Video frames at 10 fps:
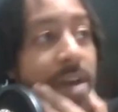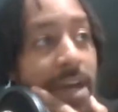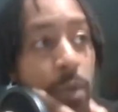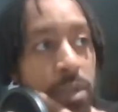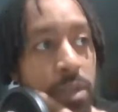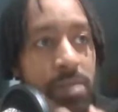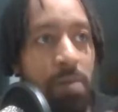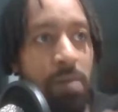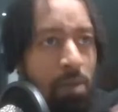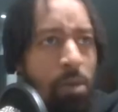We were
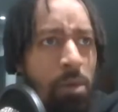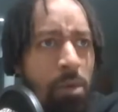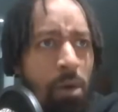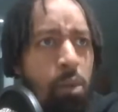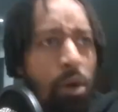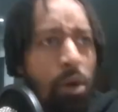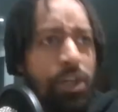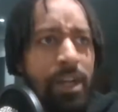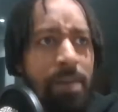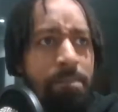all
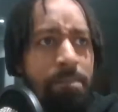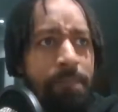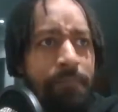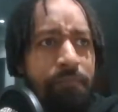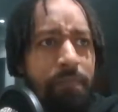watching him.